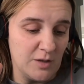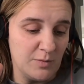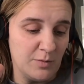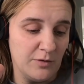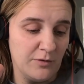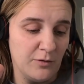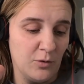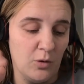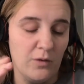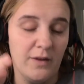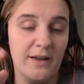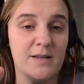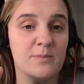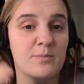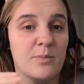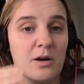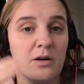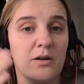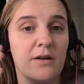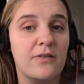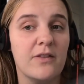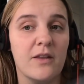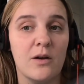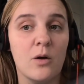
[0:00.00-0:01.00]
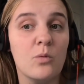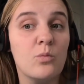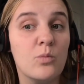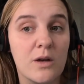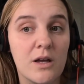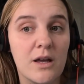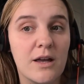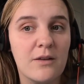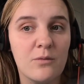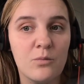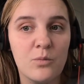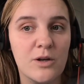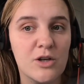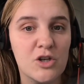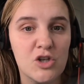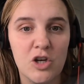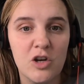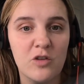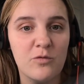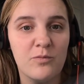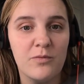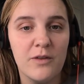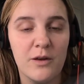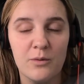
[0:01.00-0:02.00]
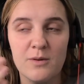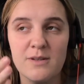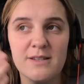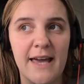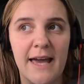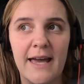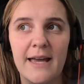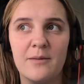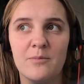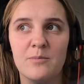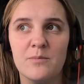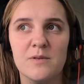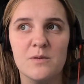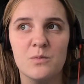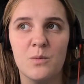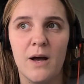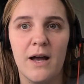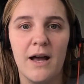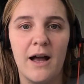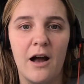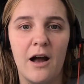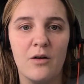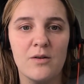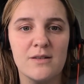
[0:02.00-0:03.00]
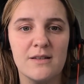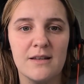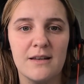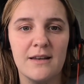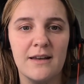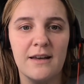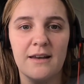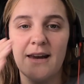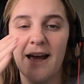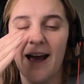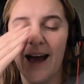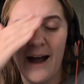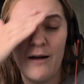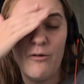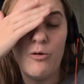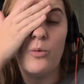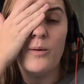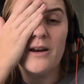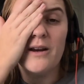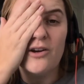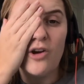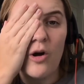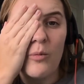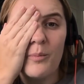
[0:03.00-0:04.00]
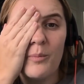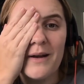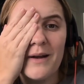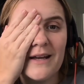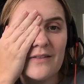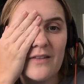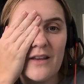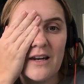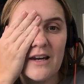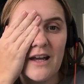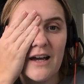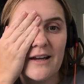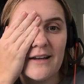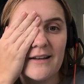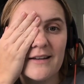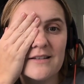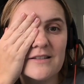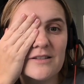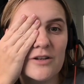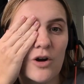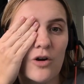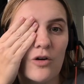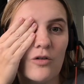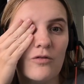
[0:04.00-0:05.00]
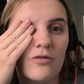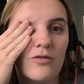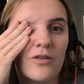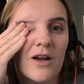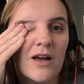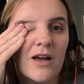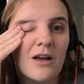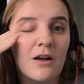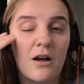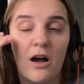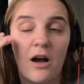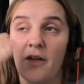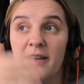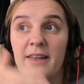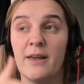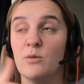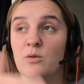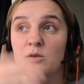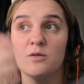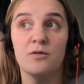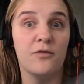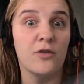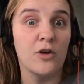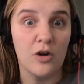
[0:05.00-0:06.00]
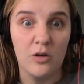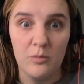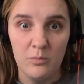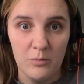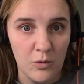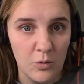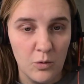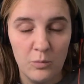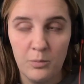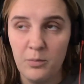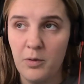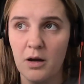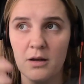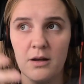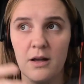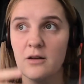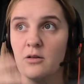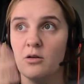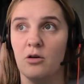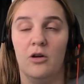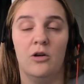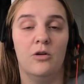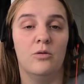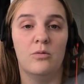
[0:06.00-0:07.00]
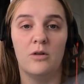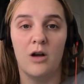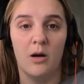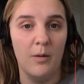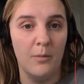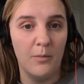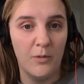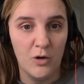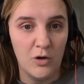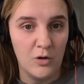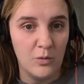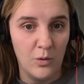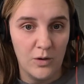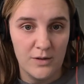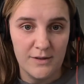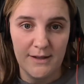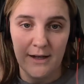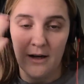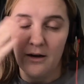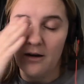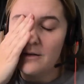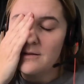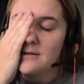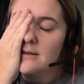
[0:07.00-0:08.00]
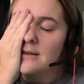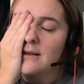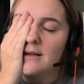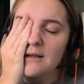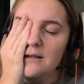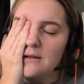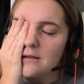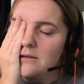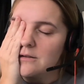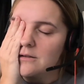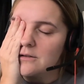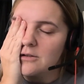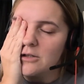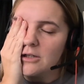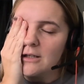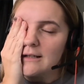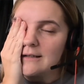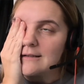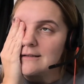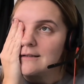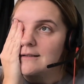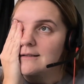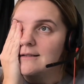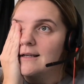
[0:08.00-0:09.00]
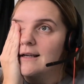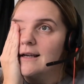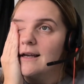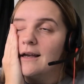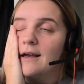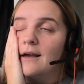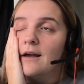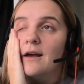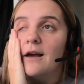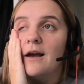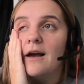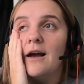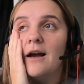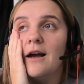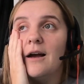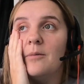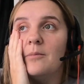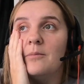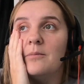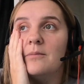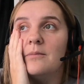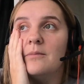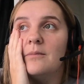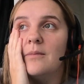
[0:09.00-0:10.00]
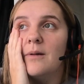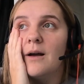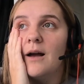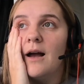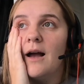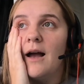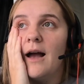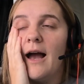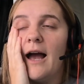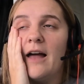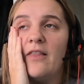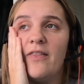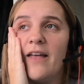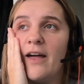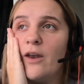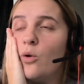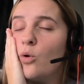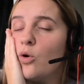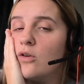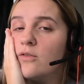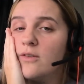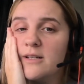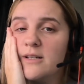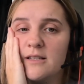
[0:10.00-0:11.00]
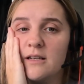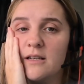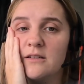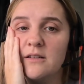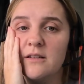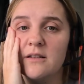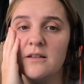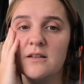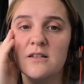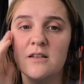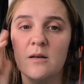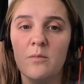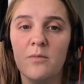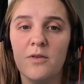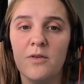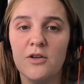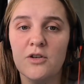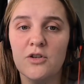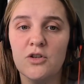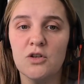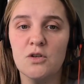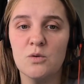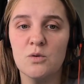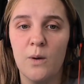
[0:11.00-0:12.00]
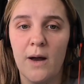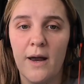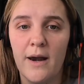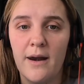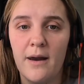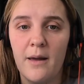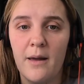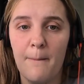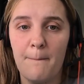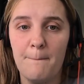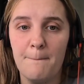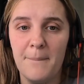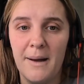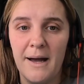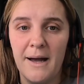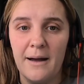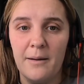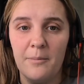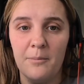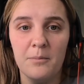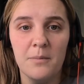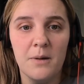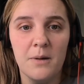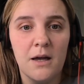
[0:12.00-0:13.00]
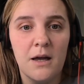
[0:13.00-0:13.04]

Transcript: before this, but we should have. There was games where I was thinking, how are we not beating the likes of? I think it was Fulham, or I don't know, can't remember who it was now. And I was thinking, Jesus. And then all of a sudden, something just went bam,